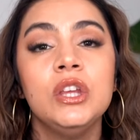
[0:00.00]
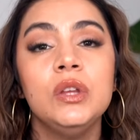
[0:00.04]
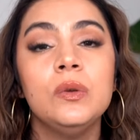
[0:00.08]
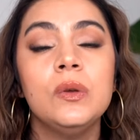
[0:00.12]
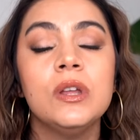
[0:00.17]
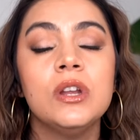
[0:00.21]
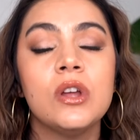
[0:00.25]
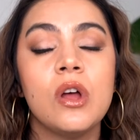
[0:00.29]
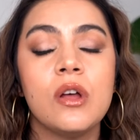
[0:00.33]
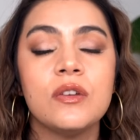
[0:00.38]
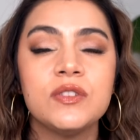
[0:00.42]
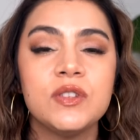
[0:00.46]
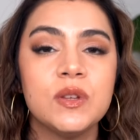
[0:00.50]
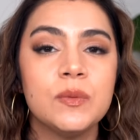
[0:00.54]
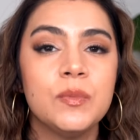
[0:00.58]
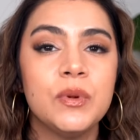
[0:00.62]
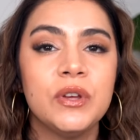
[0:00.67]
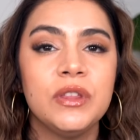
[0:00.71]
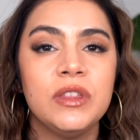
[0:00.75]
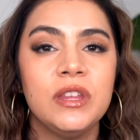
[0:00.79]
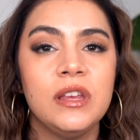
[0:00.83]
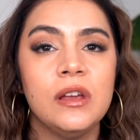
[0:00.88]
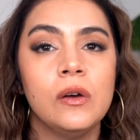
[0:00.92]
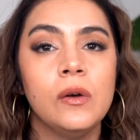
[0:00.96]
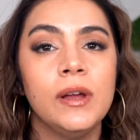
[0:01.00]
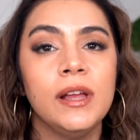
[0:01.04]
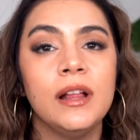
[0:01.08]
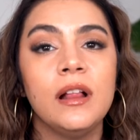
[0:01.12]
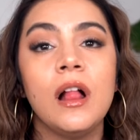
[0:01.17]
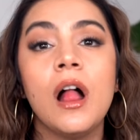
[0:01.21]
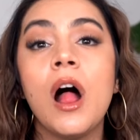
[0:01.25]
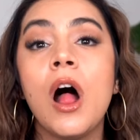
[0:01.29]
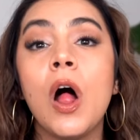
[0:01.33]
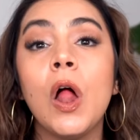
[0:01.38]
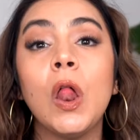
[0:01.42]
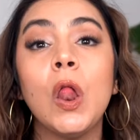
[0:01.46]
You can also put the
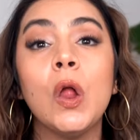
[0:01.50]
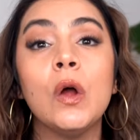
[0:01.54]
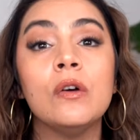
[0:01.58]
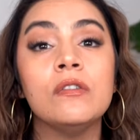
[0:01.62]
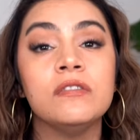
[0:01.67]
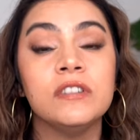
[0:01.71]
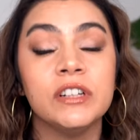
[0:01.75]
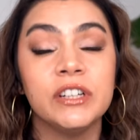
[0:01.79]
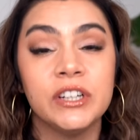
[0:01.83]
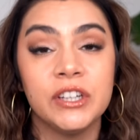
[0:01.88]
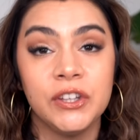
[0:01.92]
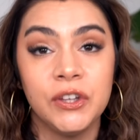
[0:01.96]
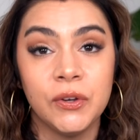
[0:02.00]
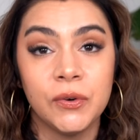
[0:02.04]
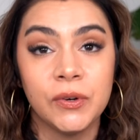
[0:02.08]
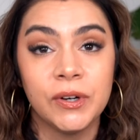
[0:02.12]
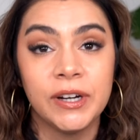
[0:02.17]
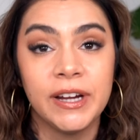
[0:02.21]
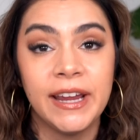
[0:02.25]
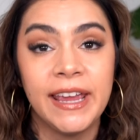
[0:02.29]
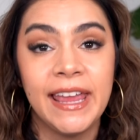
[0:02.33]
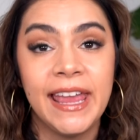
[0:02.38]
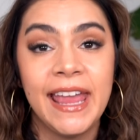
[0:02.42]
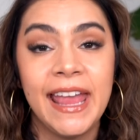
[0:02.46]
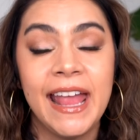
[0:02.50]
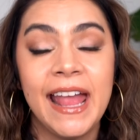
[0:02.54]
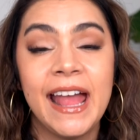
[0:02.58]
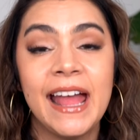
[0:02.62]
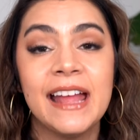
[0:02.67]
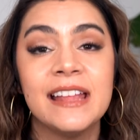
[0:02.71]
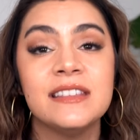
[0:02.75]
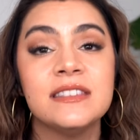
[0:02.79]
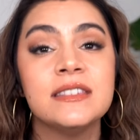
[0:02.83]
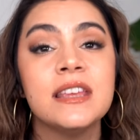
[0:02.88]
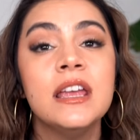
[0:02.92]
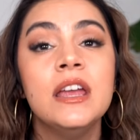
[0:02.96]
oil all over your
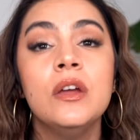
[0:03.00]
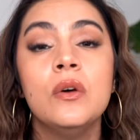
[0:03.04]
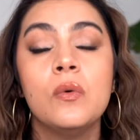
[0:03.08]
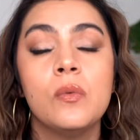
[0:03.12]
hands,